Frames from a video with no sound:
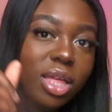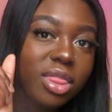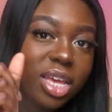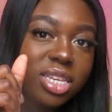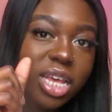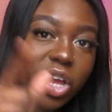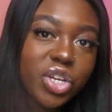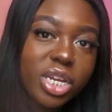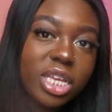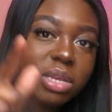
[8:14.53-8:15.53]
This
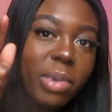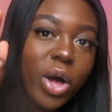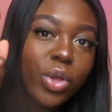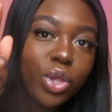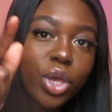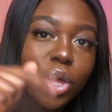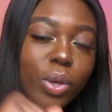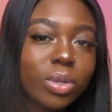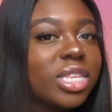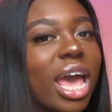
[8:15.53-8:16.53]
section is about
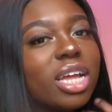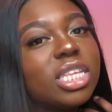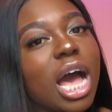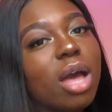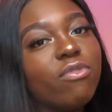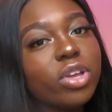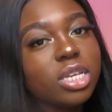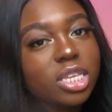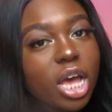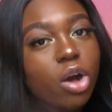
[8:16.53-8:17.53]
you. Take time for
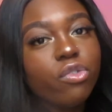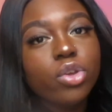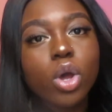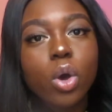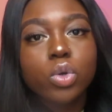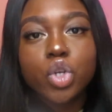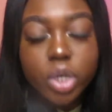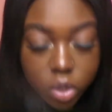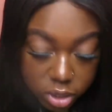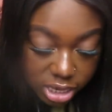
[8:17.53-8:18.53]
yourself, you know,
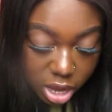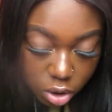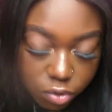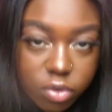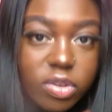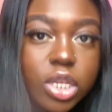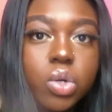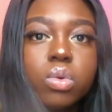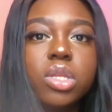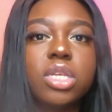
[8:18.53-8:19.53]
treat yourself, obviously
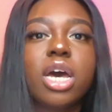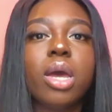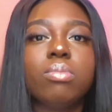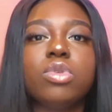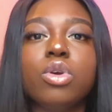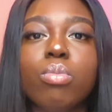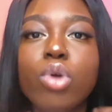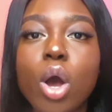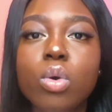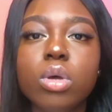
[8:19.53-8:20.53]
not all the time till you're
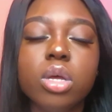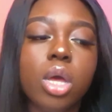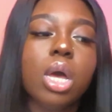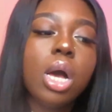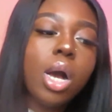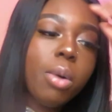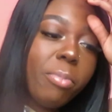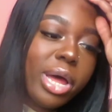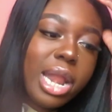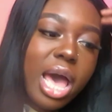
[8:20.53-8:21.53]
broke,
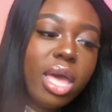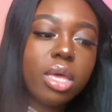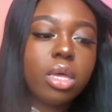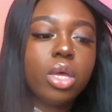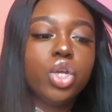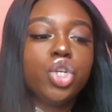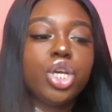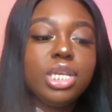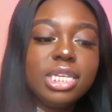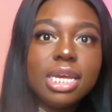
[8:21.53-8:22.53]
but like
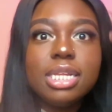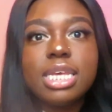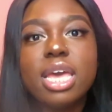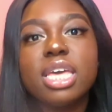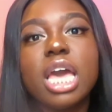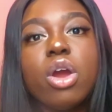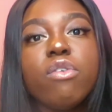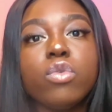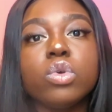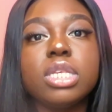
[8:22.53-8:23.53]
just take care
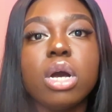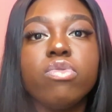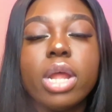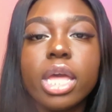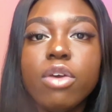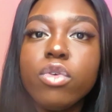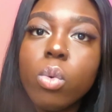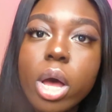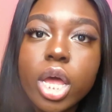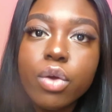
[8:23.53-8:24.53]
of yourself. Like if you're
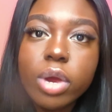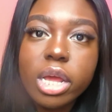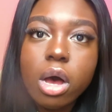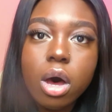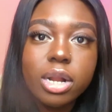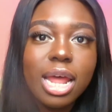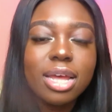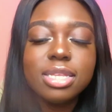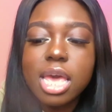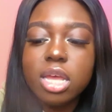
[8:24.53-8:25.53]
working really hard,
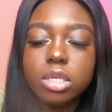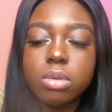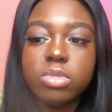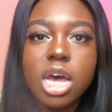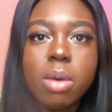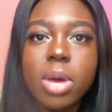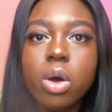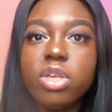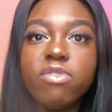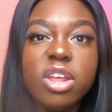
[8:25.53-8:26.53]
like take some time
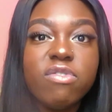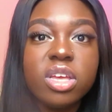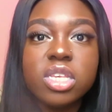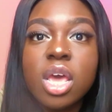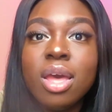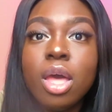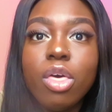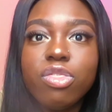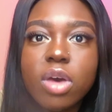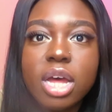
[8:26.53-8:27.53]
out, even if it's
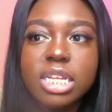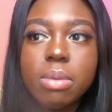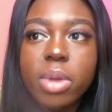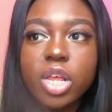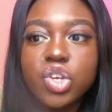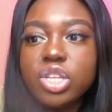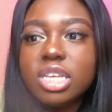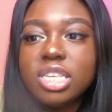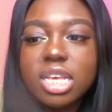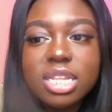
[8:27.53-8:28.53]
30 minutes just
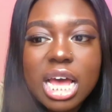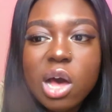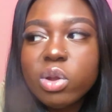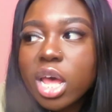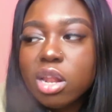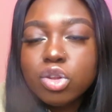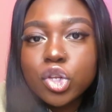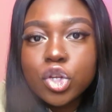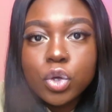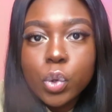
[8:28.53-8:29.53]
to sit down
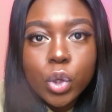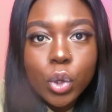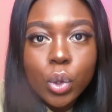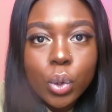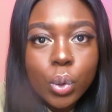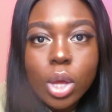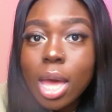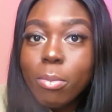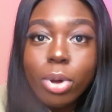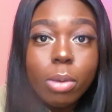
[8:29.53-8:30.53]
and do you,
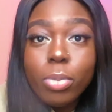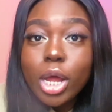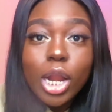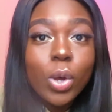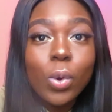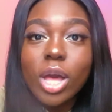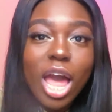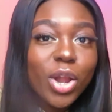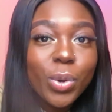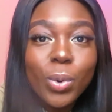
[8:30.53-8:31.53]
put a little
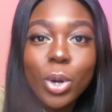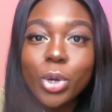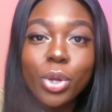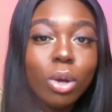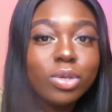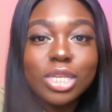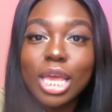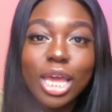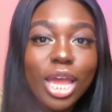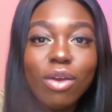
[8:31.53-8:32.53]
candle on, do your
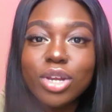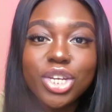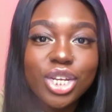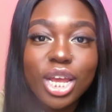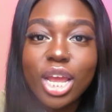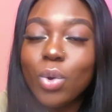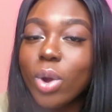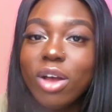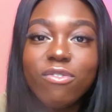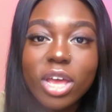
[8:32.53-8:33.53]
skincare sheet,
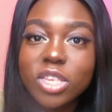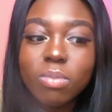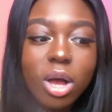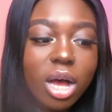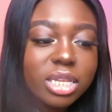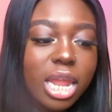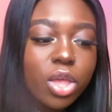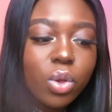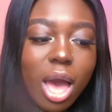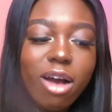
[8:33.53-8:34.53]
wear a face mask.
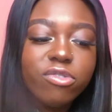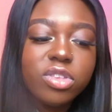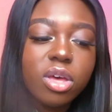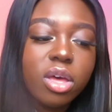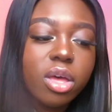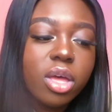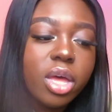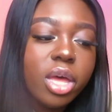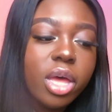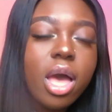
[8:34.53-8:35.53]
Like you have to
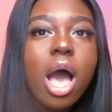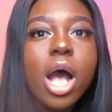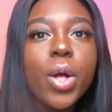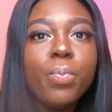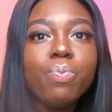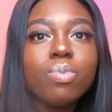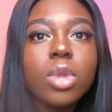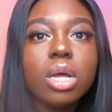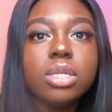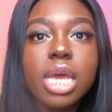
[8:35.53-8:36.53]

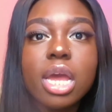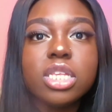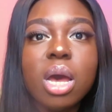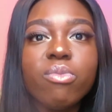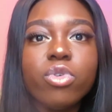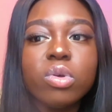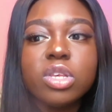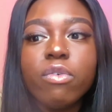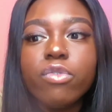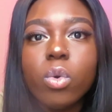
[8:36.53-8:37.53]
take time for
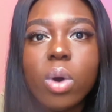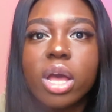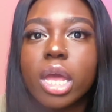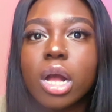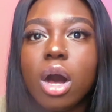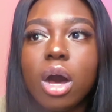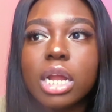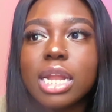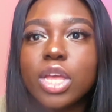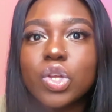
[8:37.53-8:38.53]
yourself if you're working
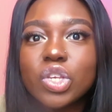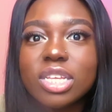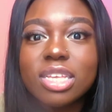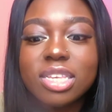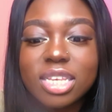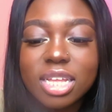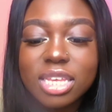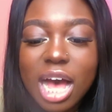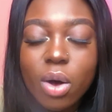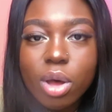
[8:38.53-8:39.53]
hard, like you just need to sit
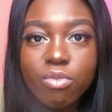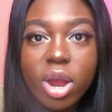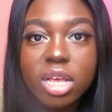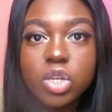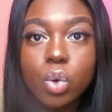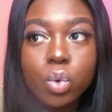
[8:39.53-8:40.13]
out and rest.